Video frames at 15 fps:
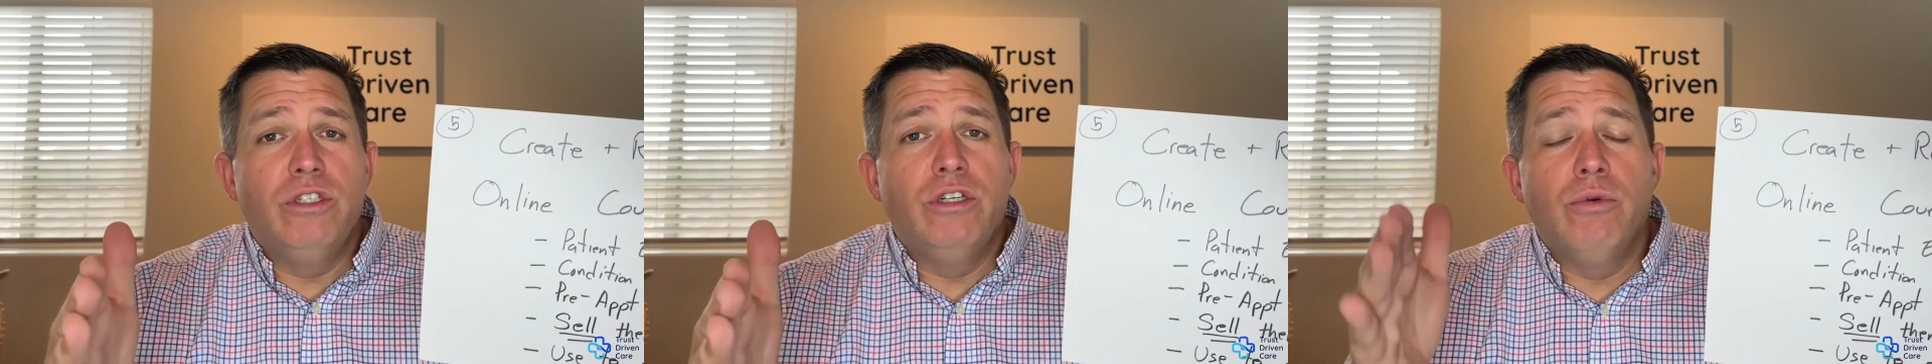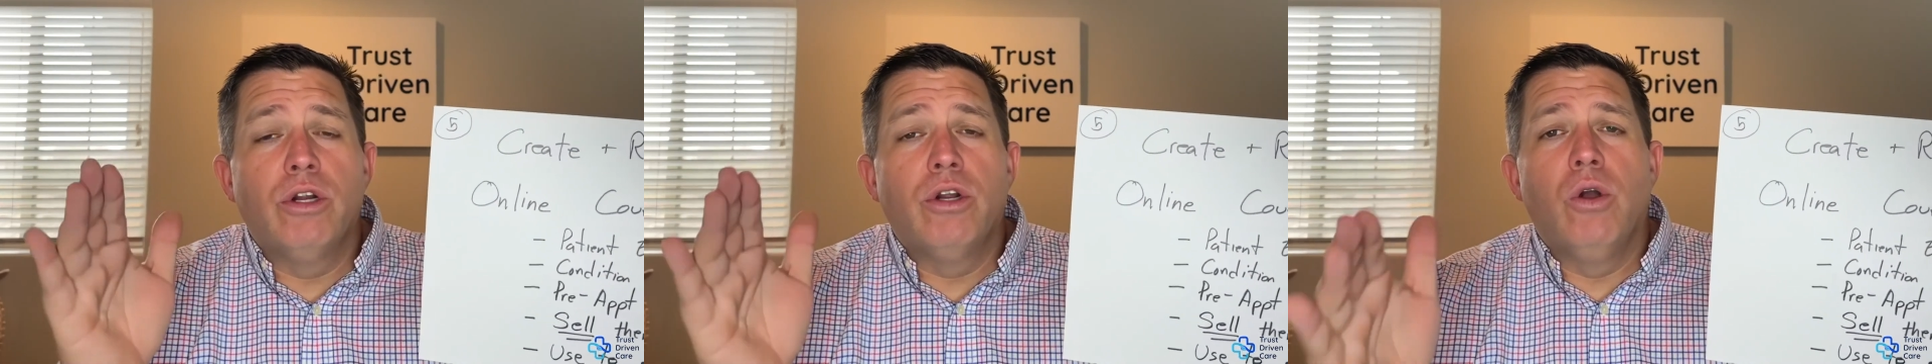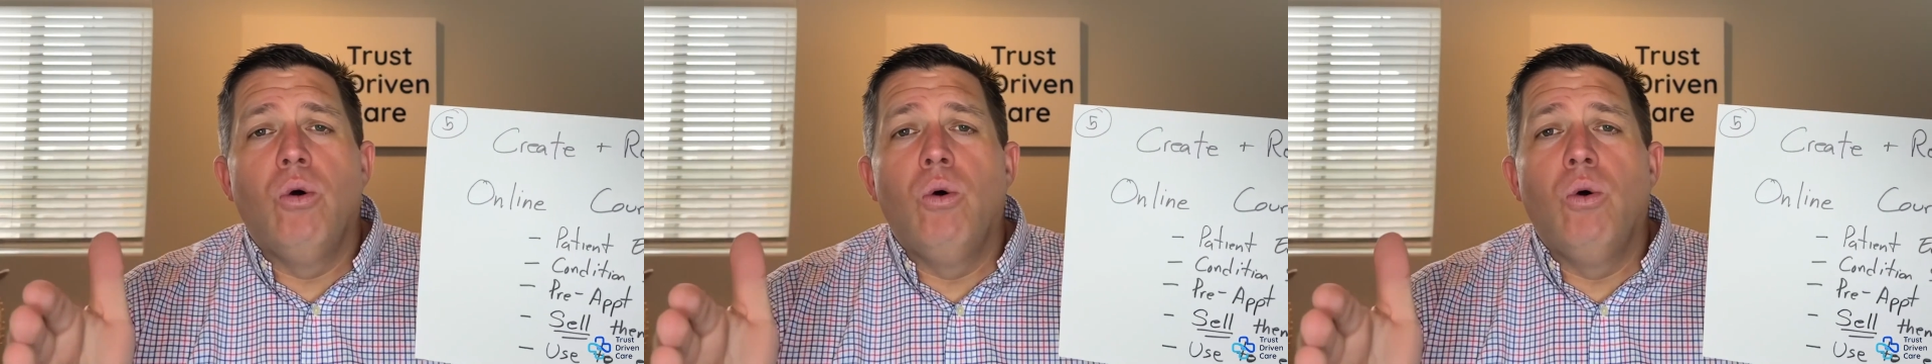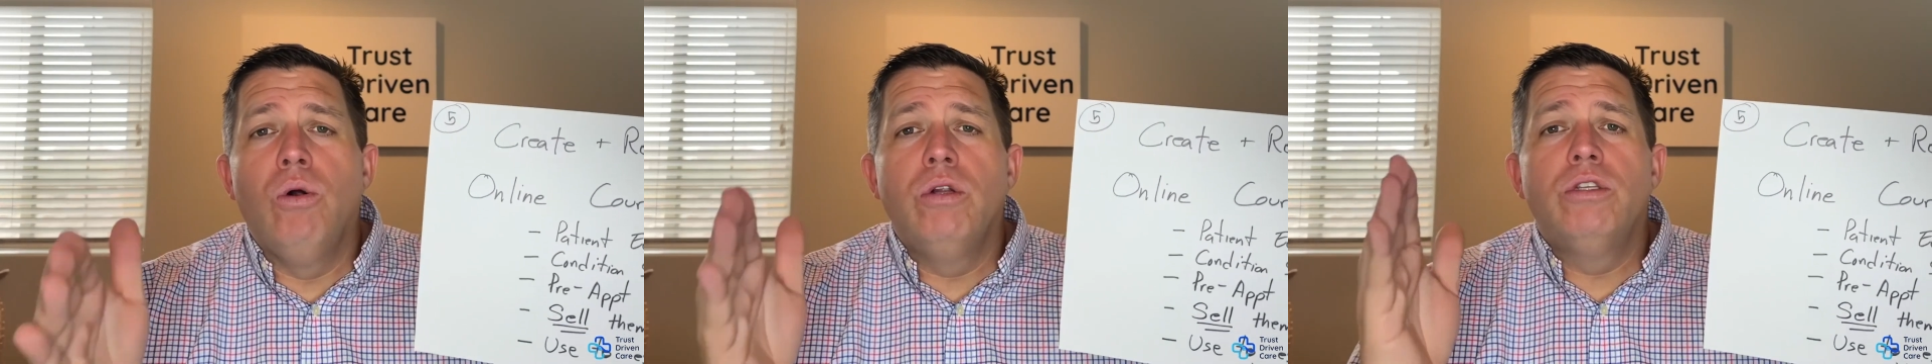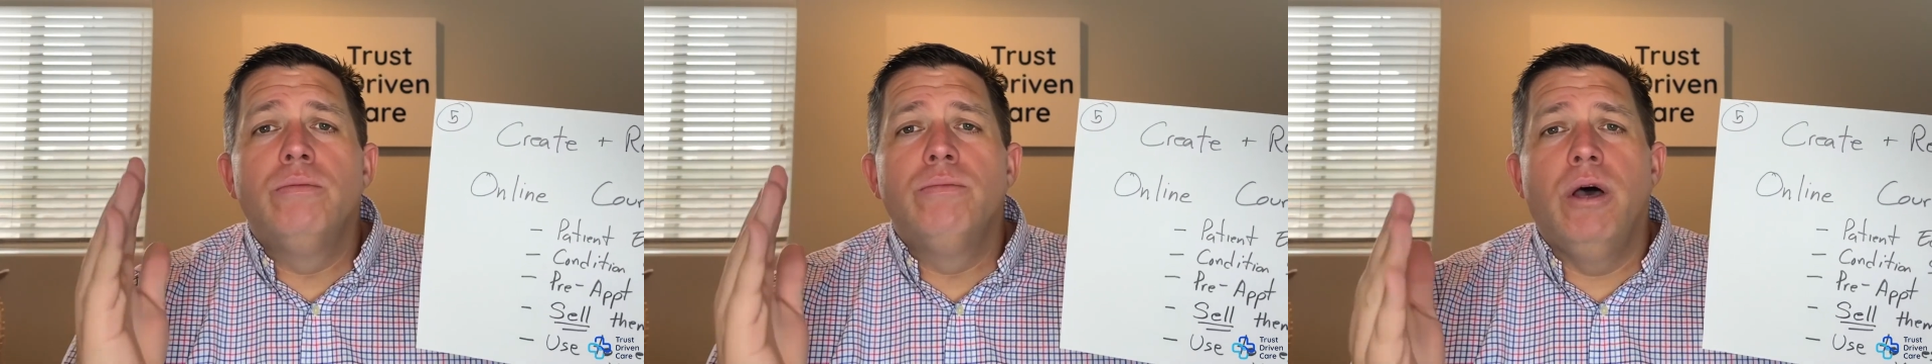to
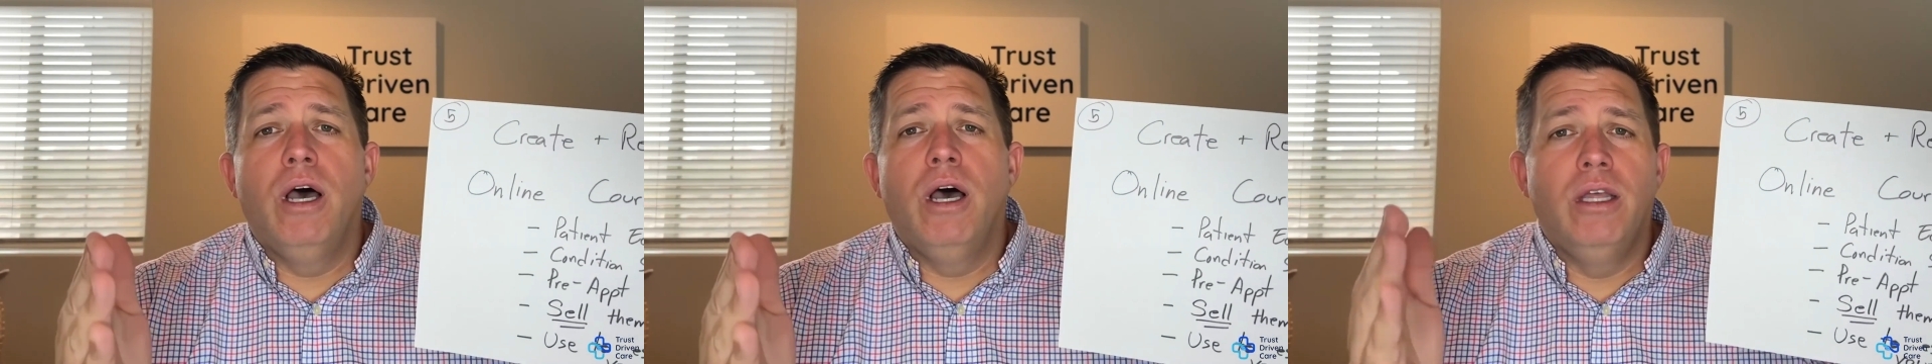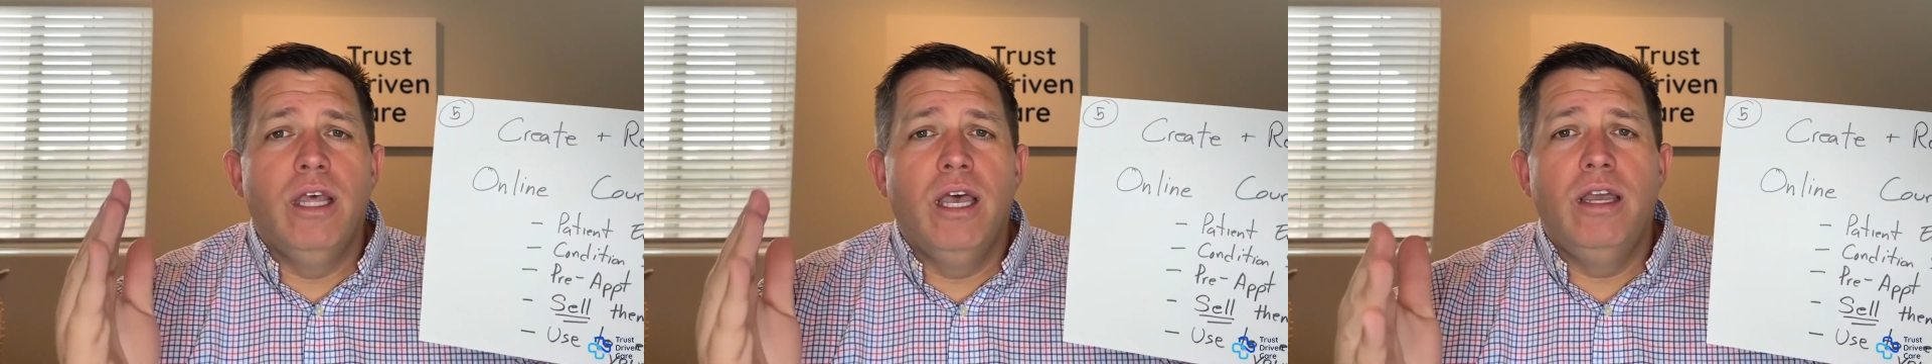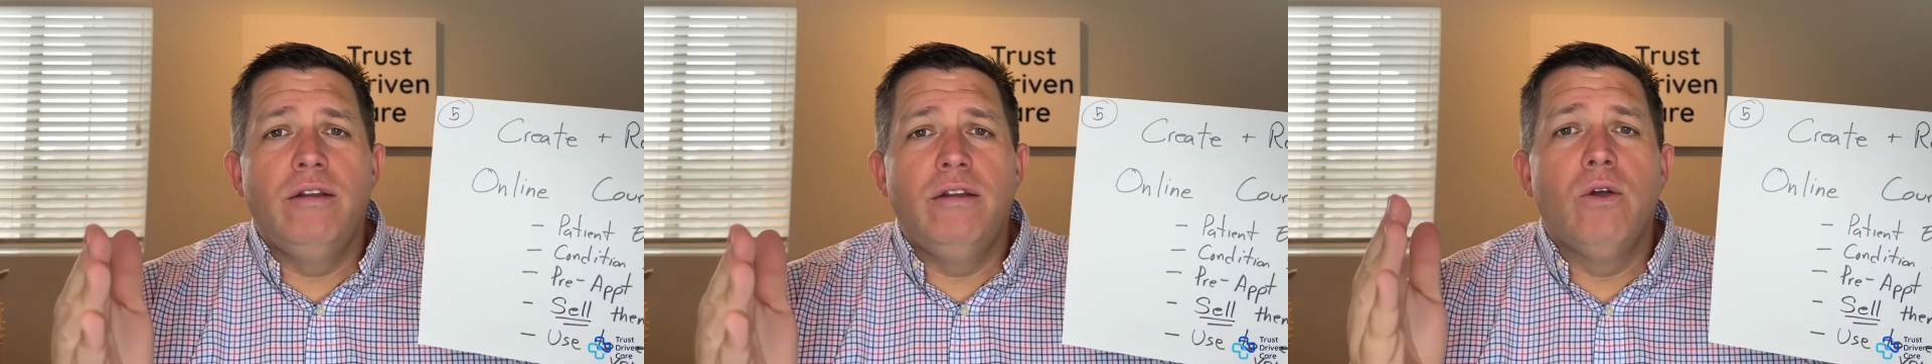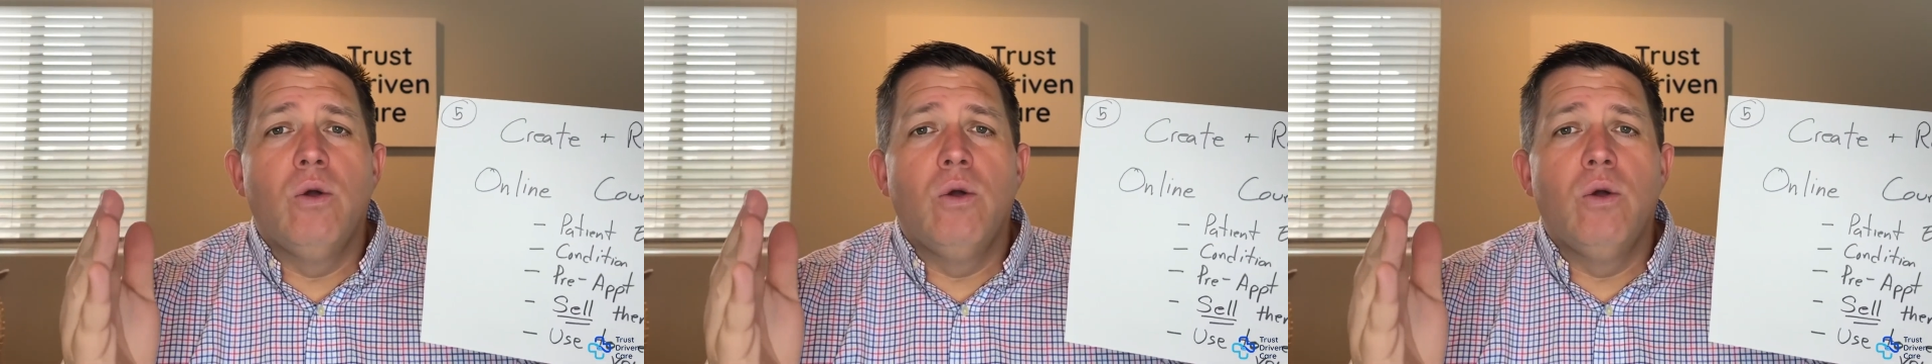record some online